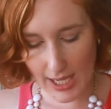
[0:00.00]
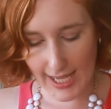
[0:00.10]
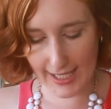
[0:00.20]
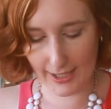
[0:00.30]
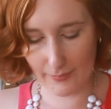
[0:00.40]

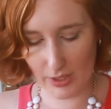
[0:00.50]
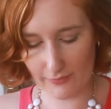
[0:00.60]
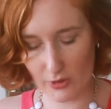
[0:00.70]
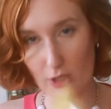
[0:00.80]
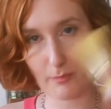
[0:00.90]

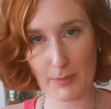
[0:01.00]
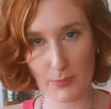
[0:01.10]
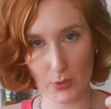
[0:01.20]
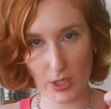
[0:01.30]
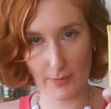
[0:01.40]
I've got my
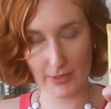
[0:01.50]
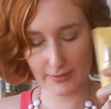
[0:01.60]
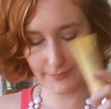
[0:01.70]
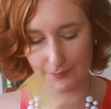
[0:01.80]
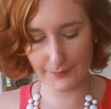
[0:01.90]
primer,
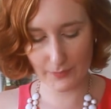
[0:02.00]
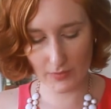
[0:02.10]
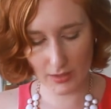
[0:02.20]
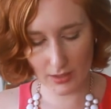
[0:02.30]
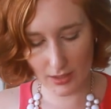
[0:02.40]

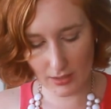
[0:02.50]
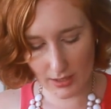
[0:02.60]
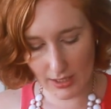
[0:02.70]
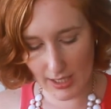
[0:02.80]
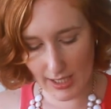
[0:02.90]

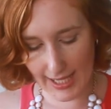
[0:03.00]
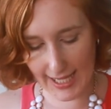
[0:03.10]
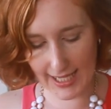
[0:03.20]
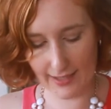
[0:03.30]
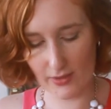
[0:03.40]

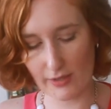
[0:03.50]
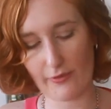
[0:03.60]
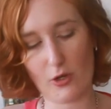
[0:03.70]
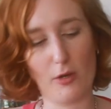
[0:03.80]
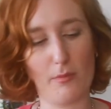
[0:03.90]
and I've
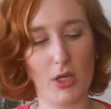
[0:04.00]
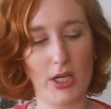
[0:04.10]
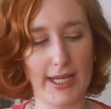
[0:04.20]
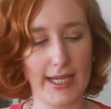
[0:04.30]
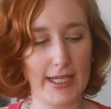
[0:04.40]
got
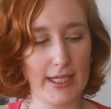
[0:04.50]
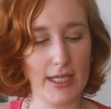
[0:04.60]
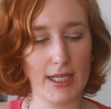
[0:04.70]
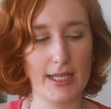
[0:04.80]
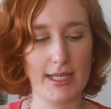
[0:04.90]
my
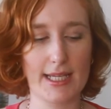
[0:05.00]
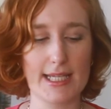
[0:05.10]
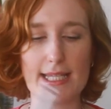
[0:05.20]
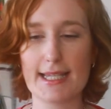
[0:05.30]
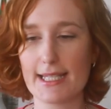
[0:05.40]

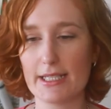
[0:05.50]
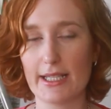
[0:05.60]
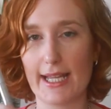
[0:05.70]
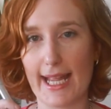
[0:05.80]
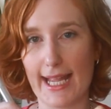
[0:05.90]
concealer
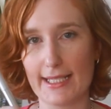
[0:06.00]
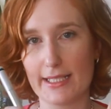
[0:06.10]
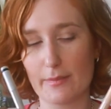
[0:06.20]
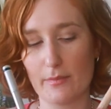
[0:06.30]
and